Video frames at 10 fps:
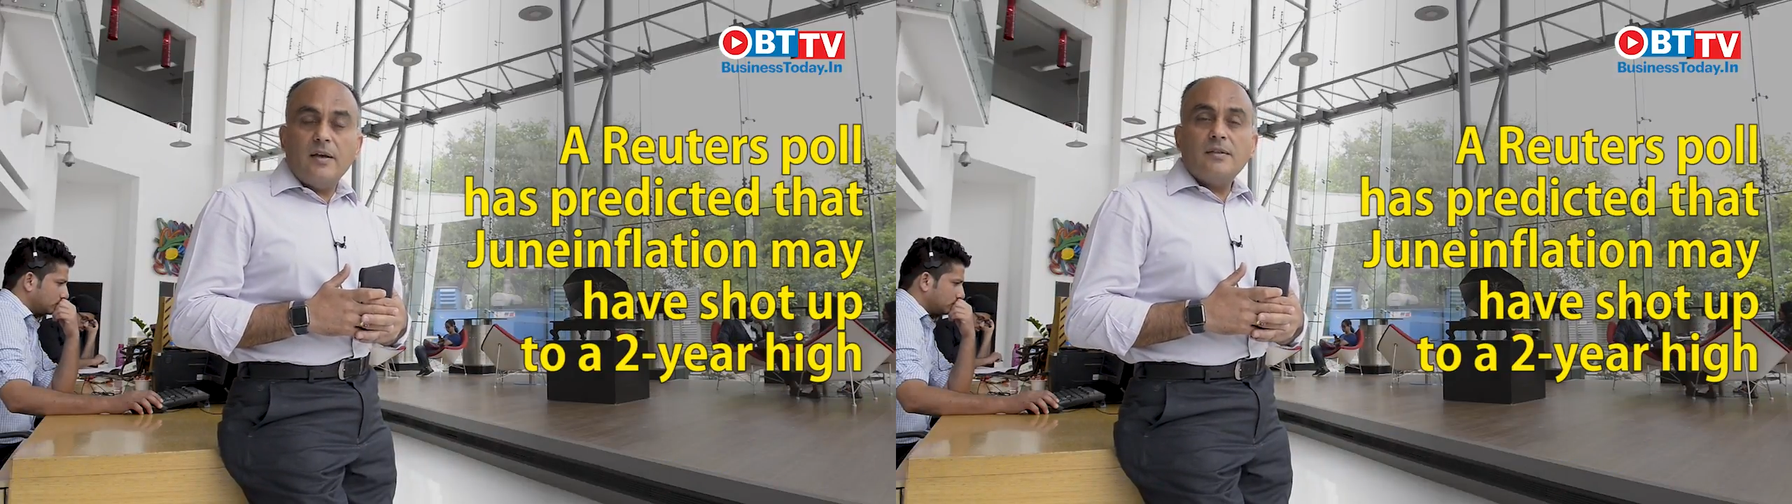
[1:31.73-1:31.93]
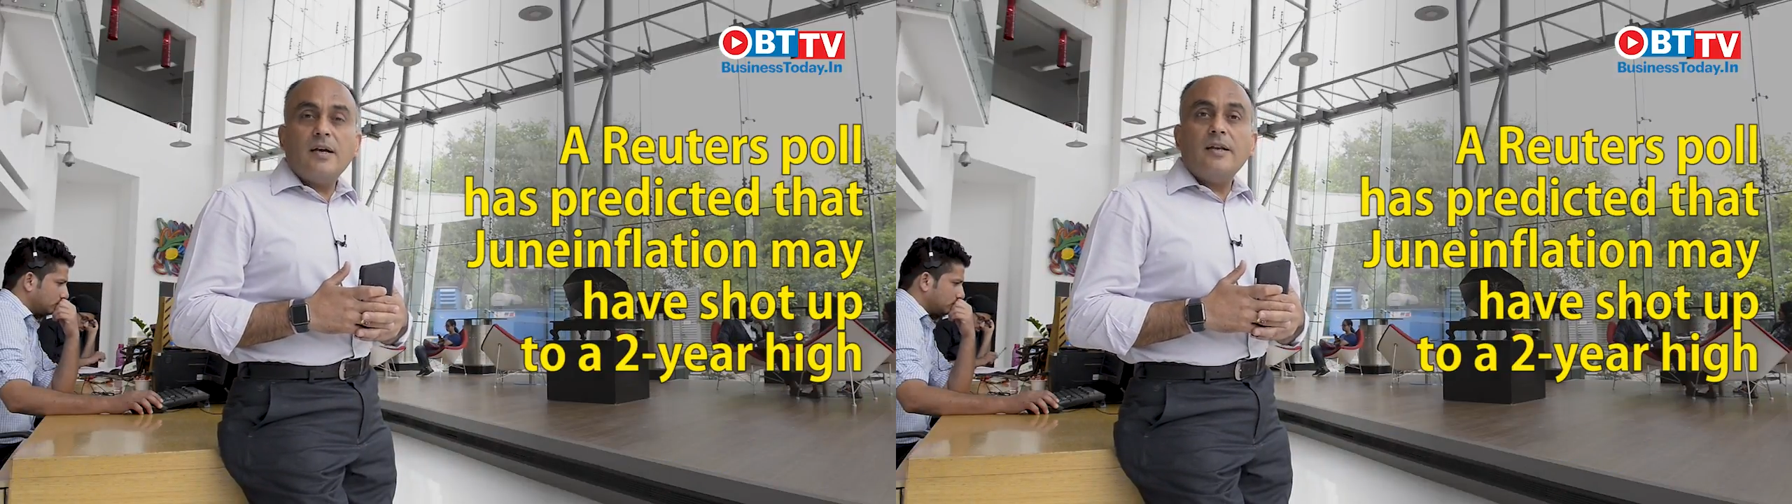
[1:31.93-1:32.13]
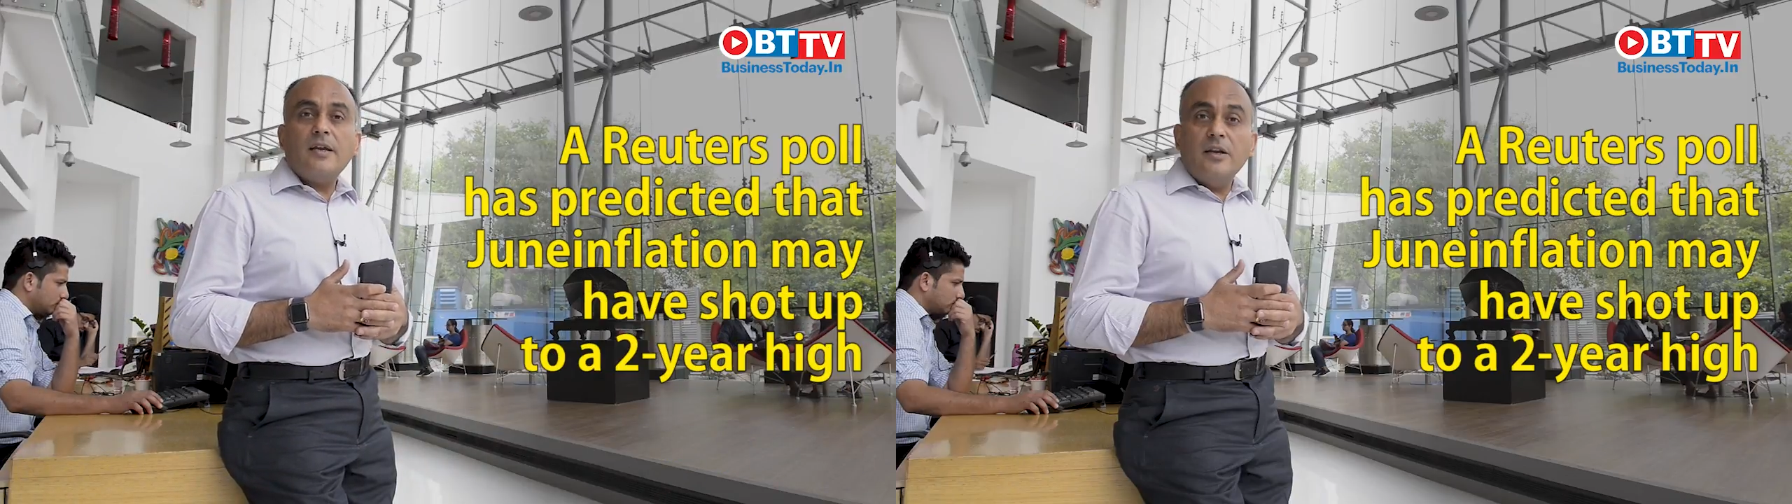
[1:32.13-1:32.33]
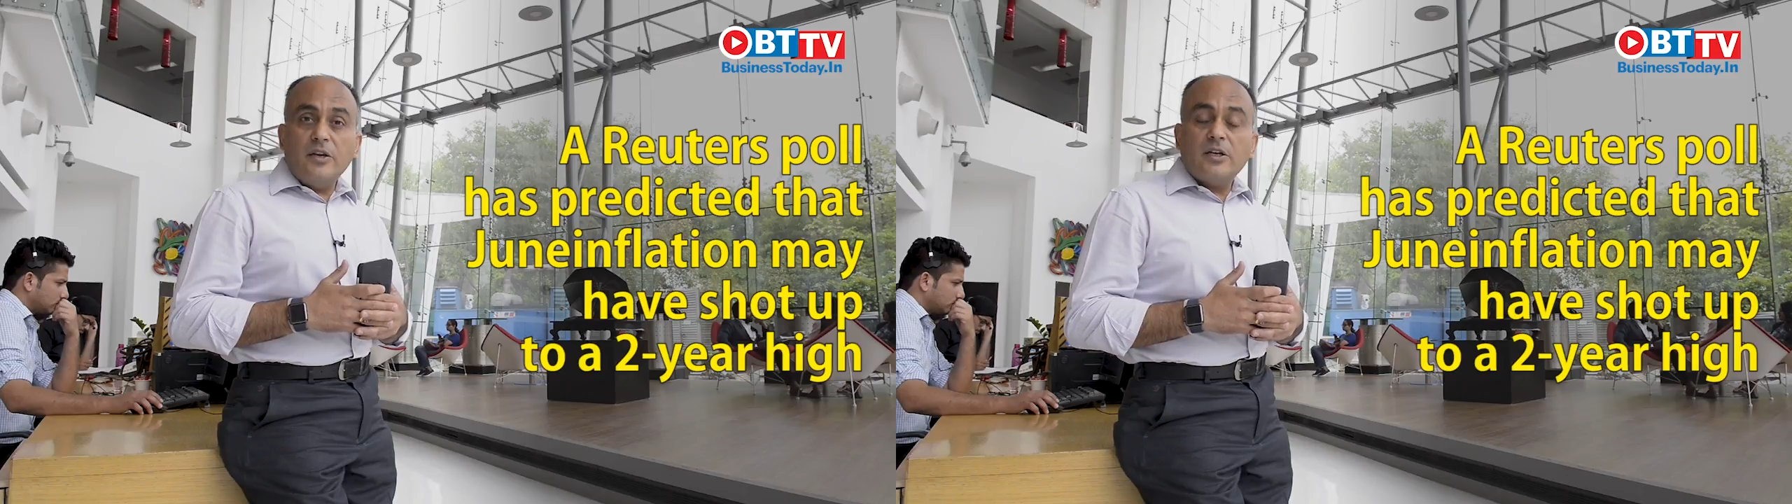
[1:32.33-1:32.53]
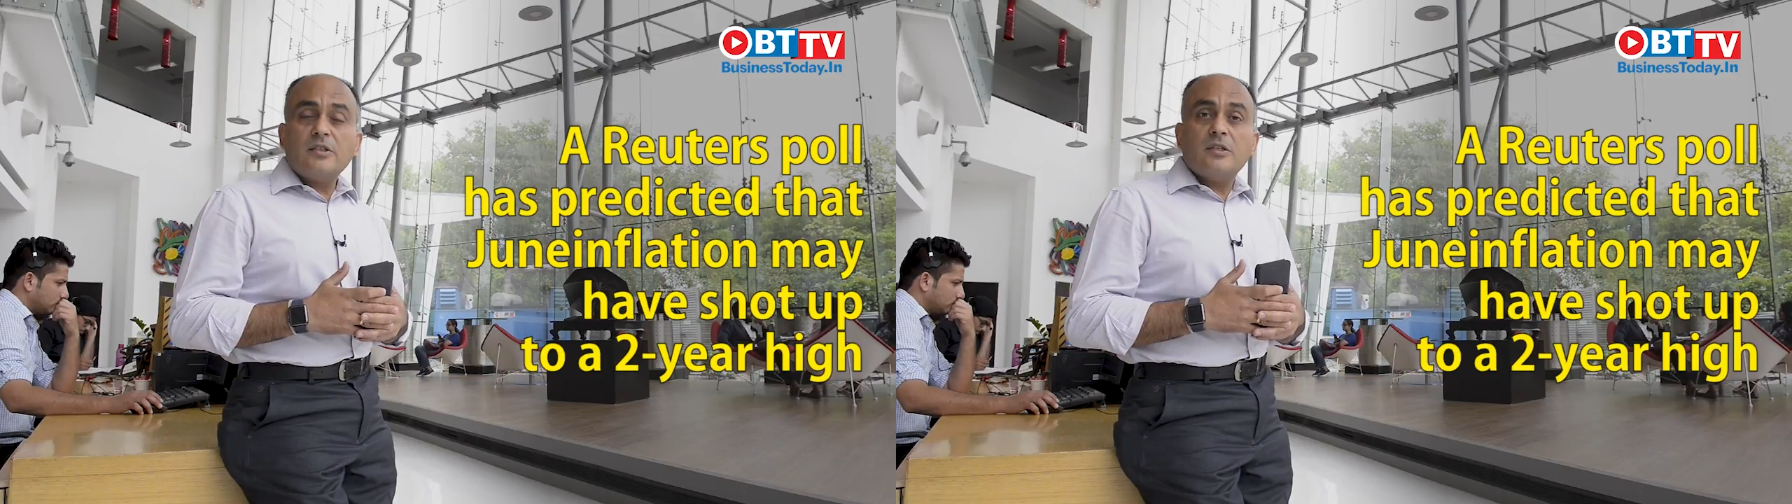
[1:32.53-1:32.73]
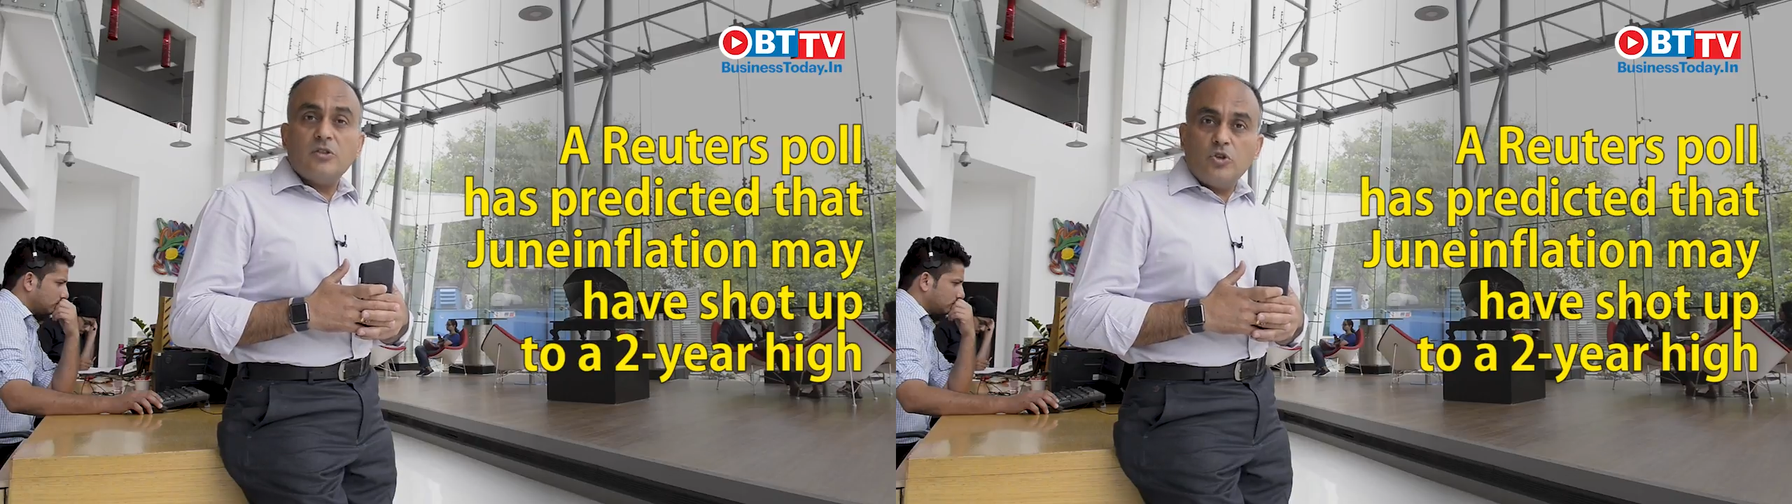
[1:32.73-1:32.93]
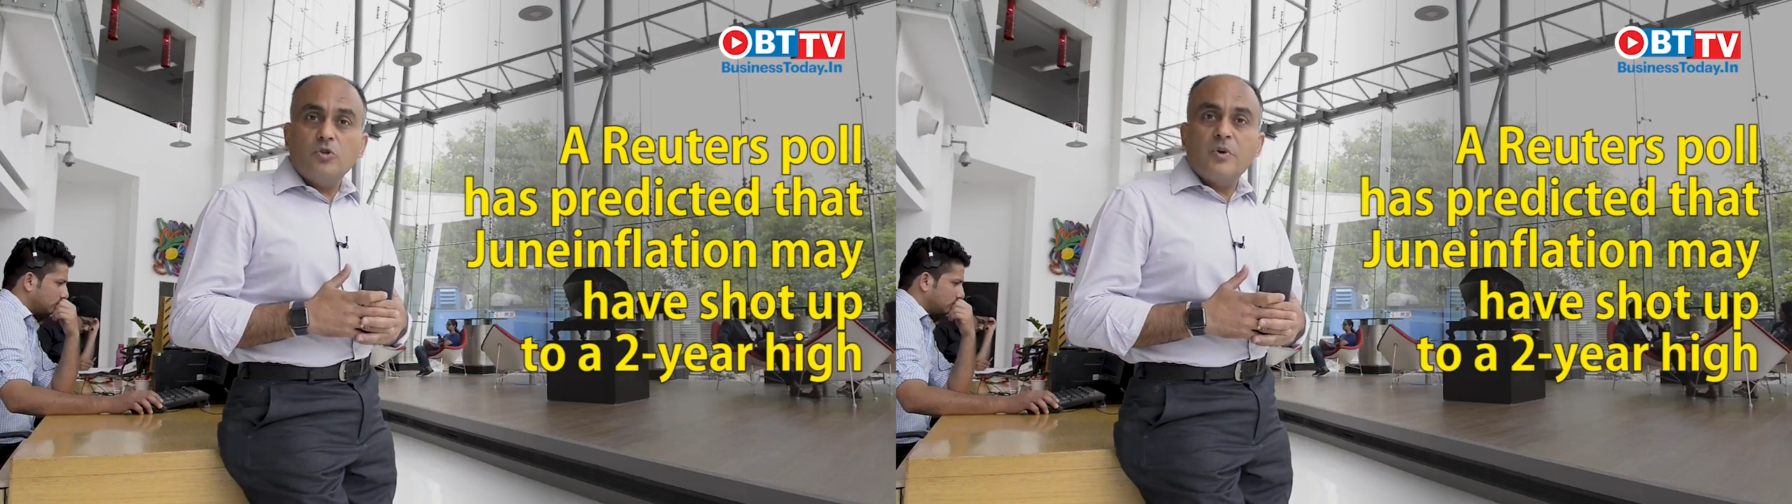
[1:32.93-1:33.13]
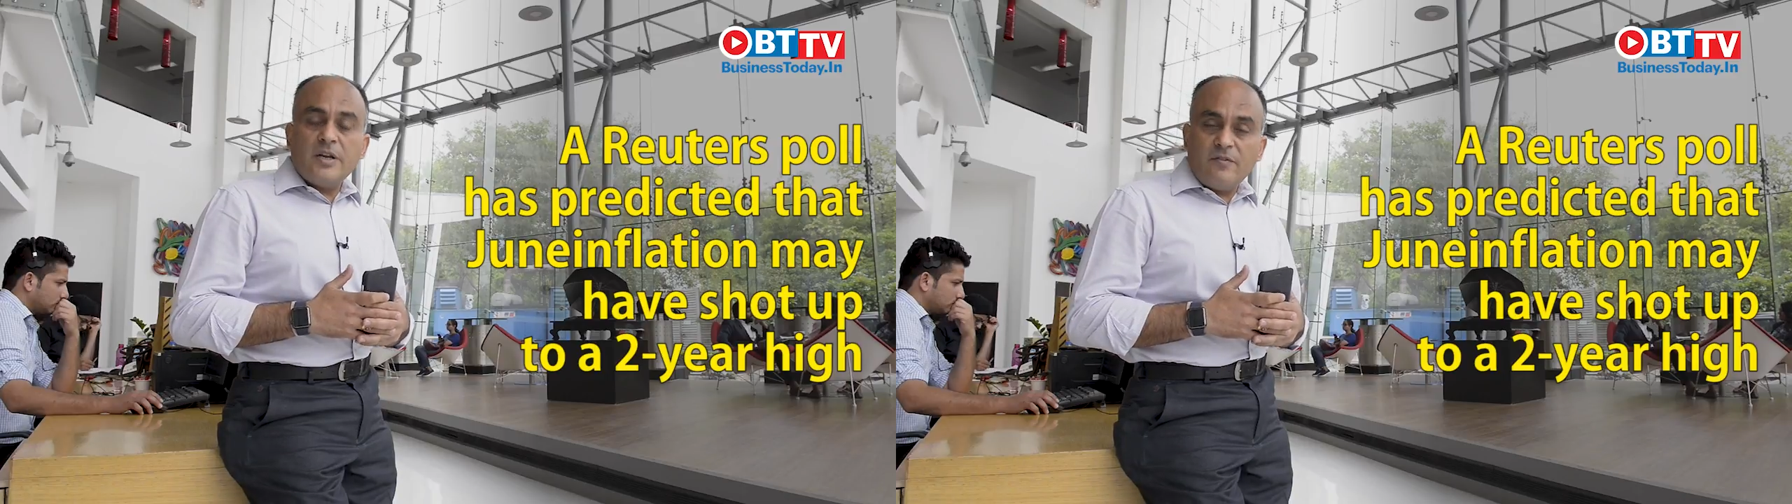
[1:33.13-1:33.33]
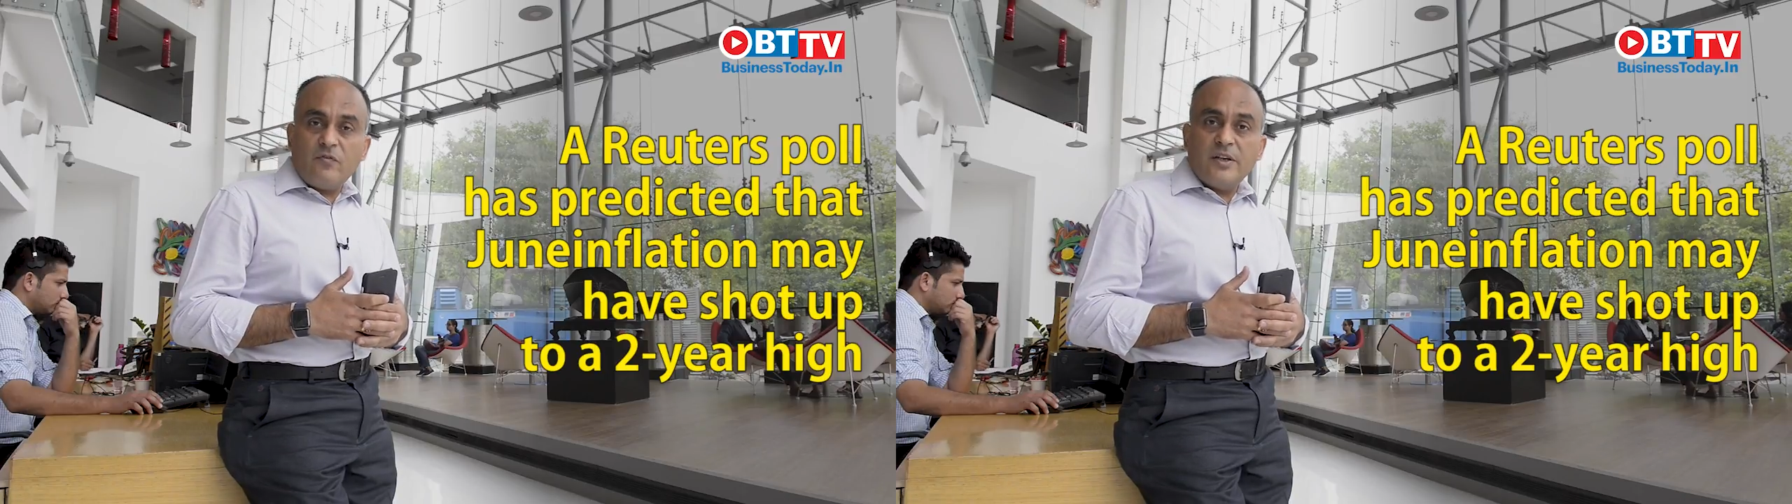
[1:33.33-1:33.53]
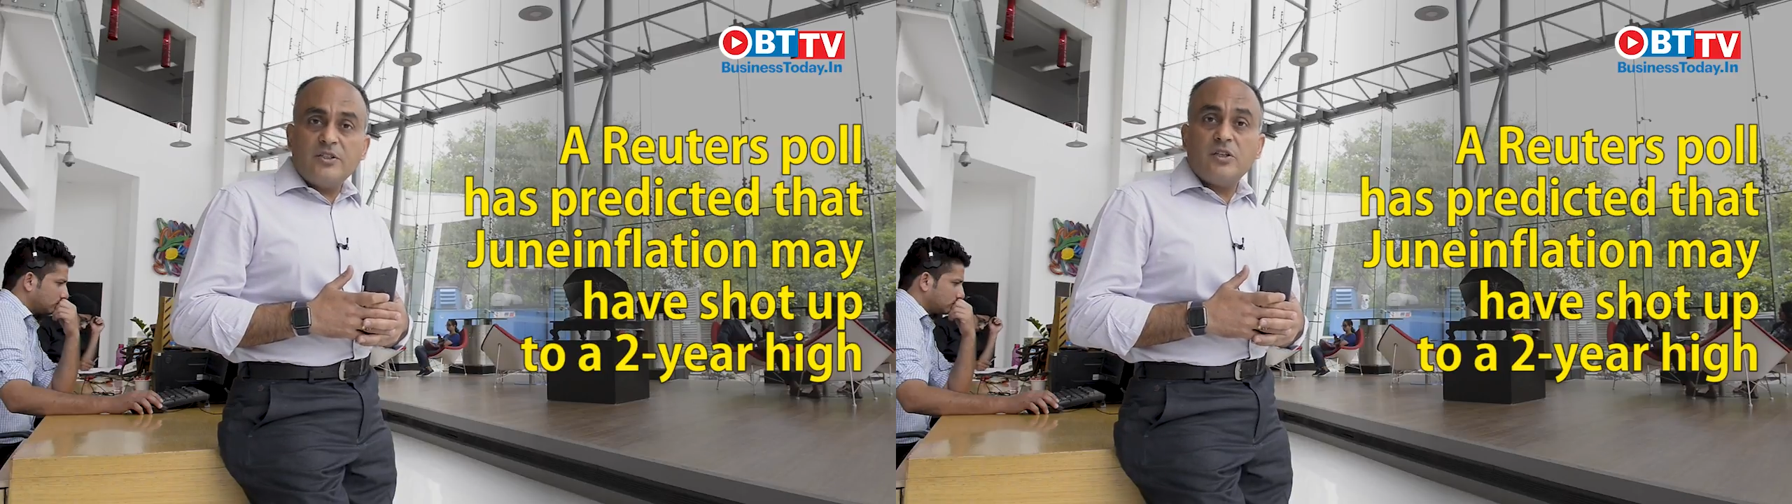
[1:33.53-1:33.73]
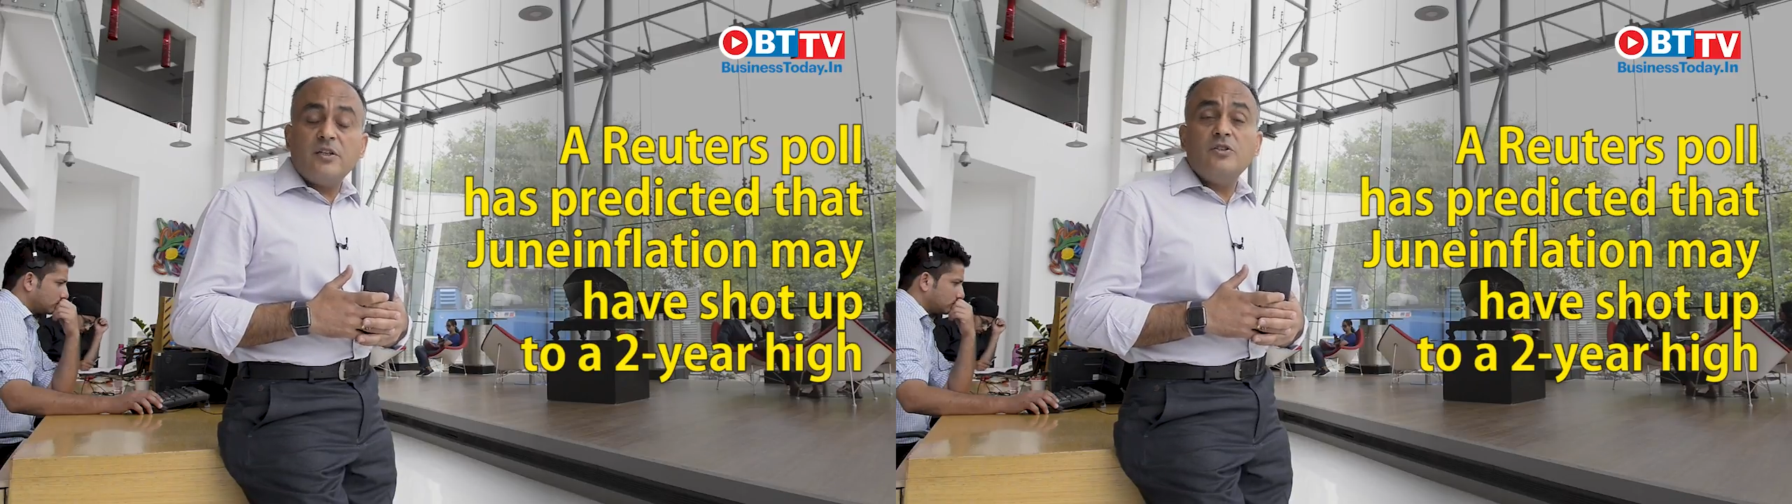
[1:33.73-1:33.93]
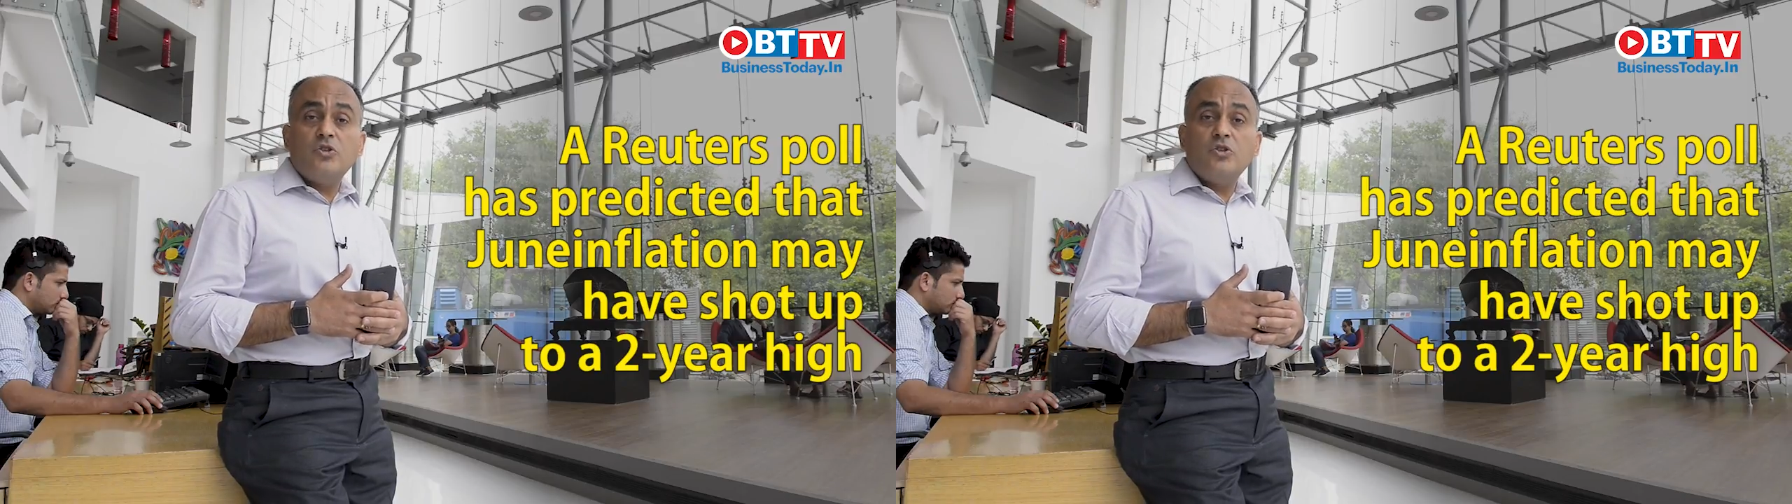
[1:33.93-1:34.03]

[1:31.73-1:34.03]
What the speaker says: that India's consumer inflation in